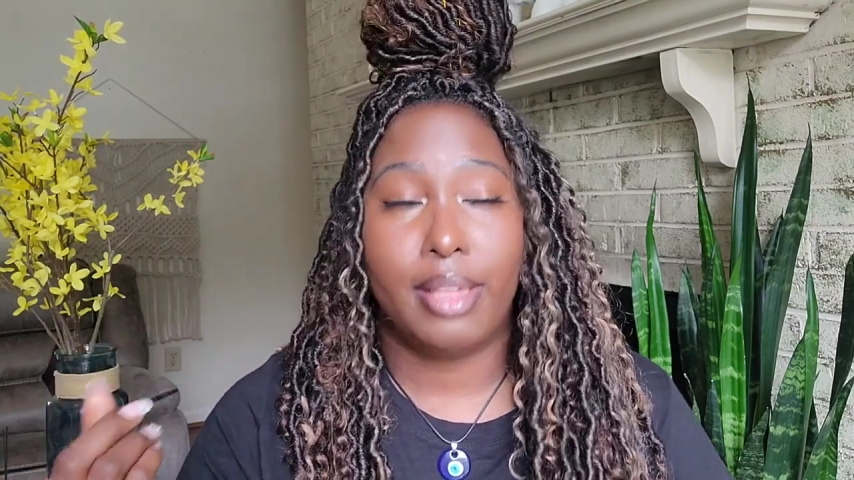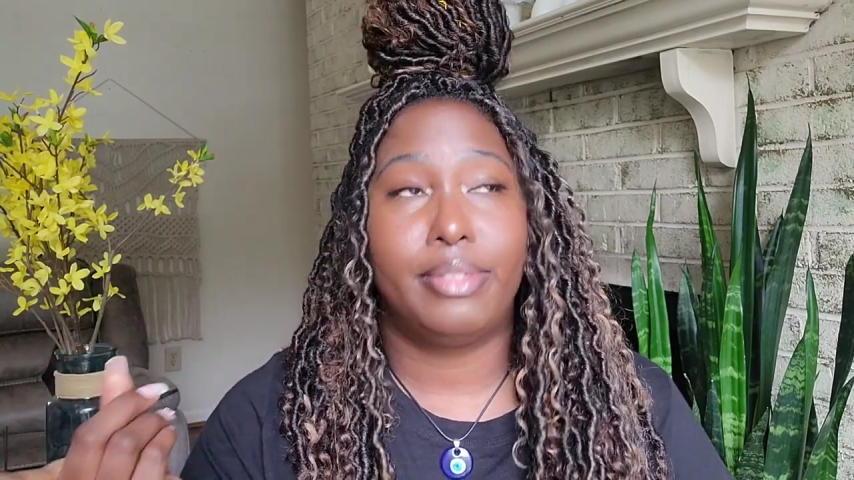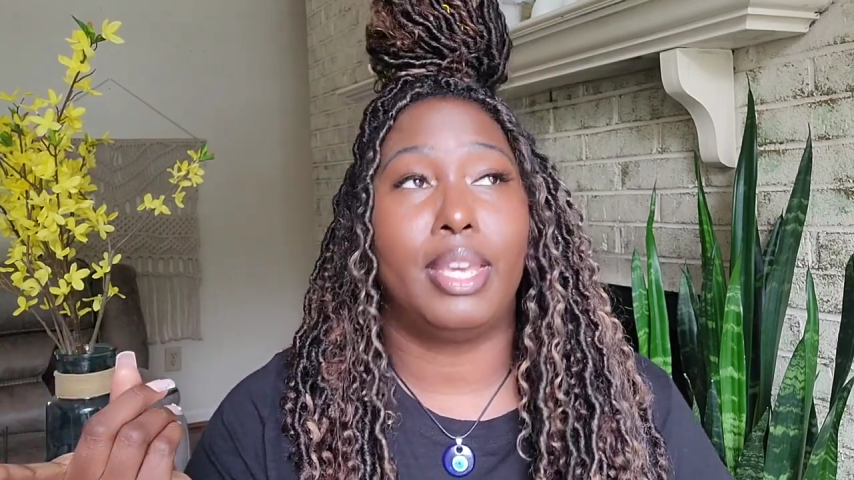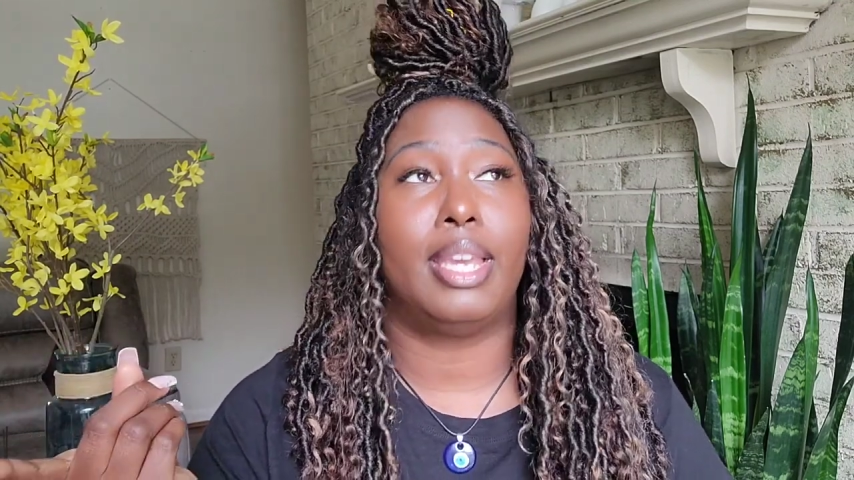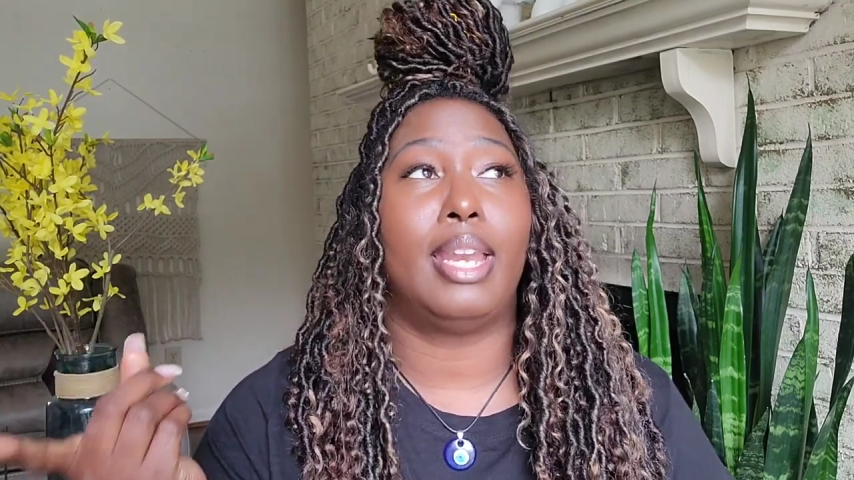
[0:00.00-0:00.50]

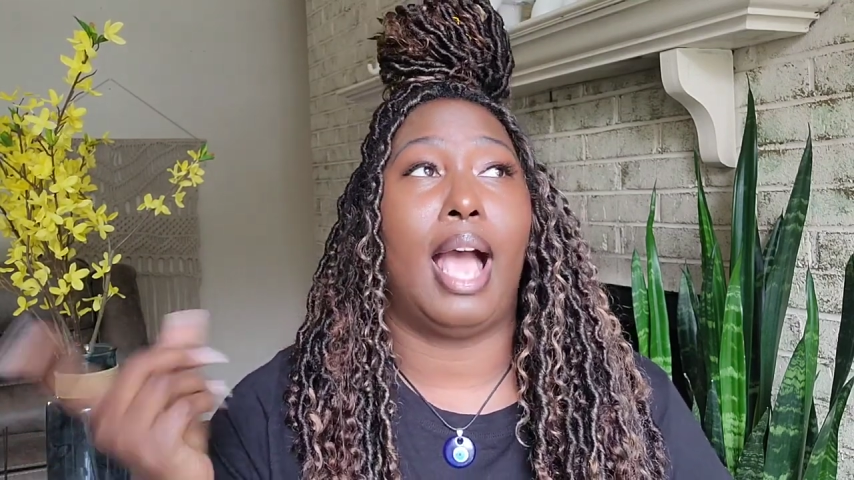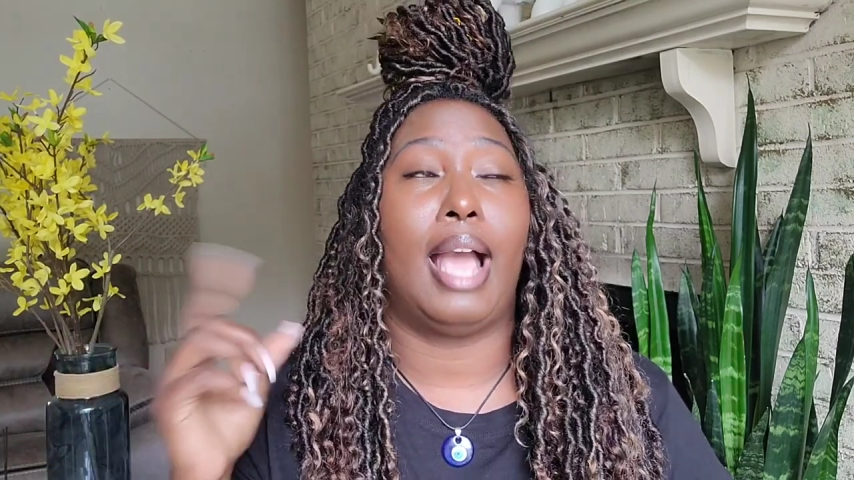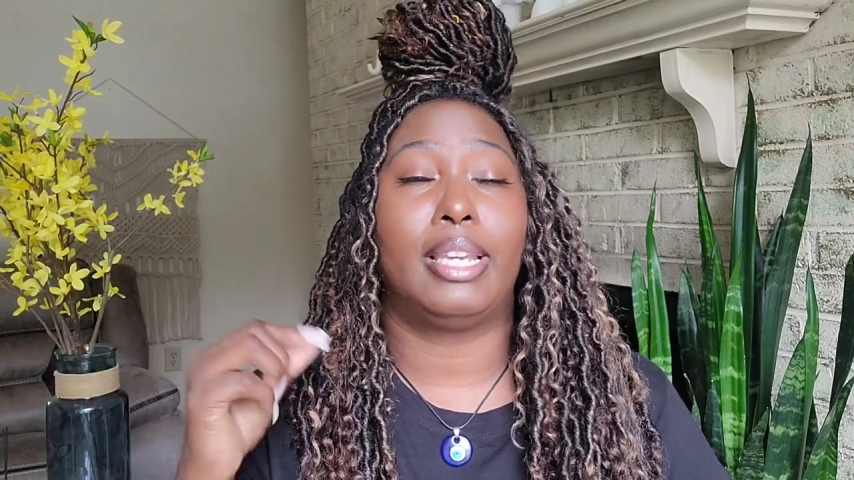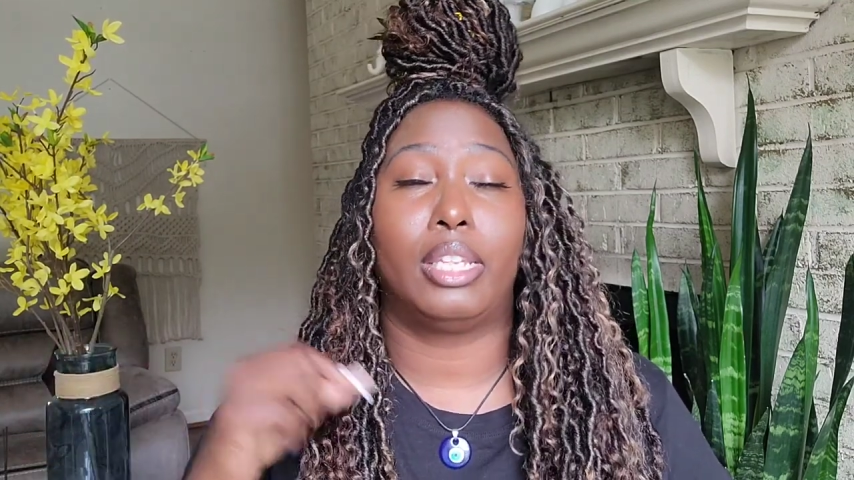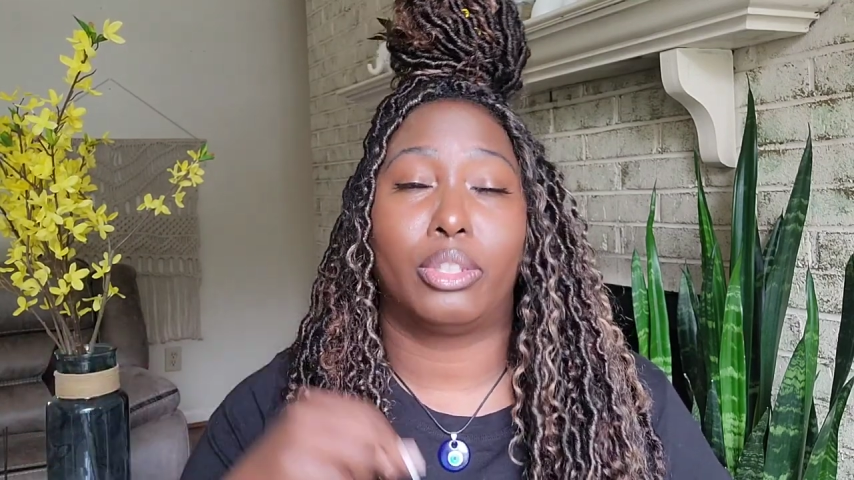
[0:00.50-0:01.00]
then
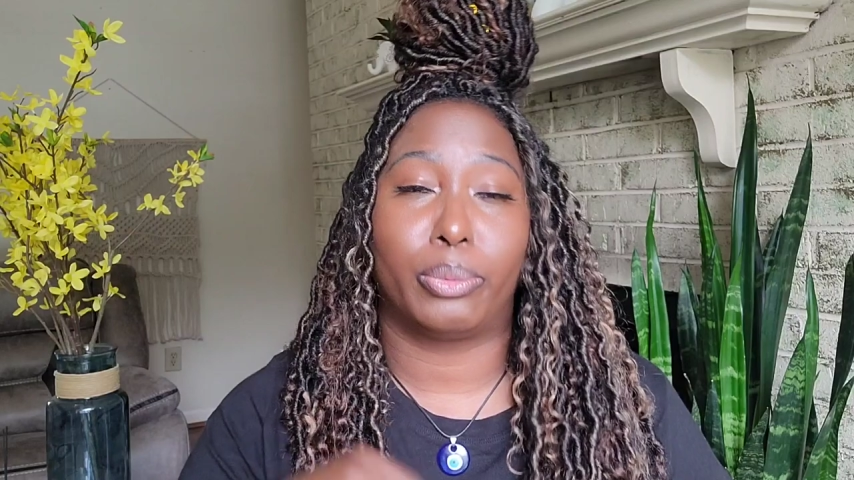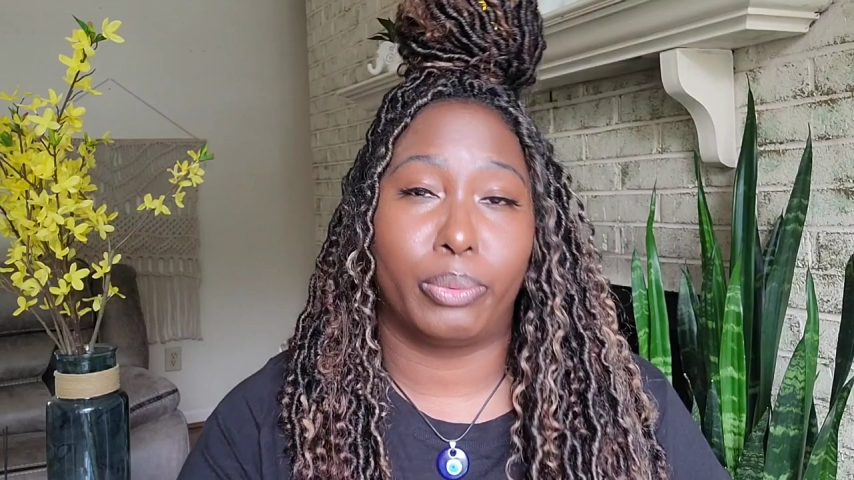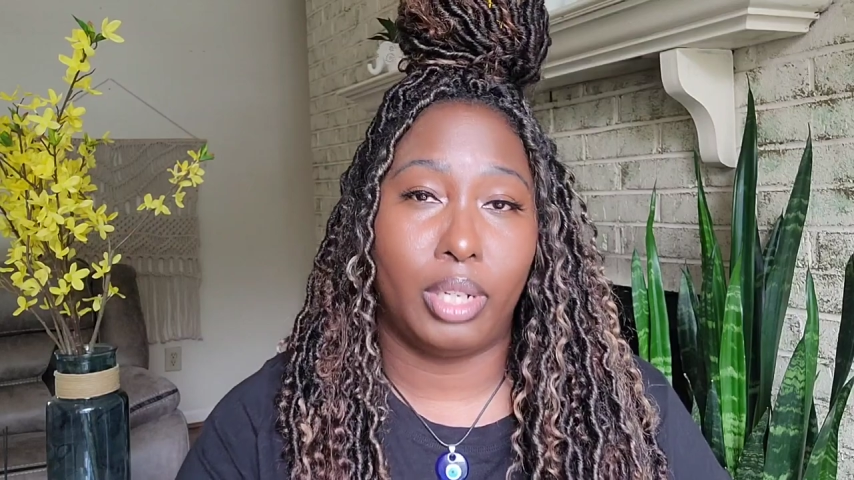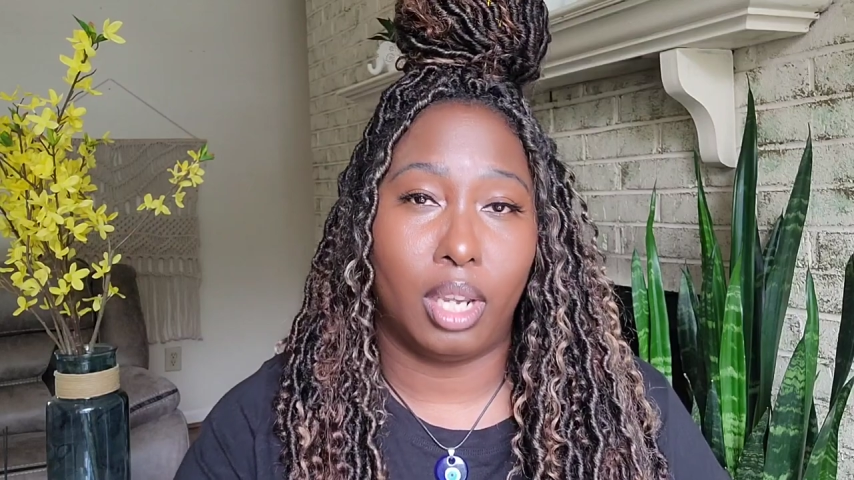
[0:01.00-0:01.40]
I get the re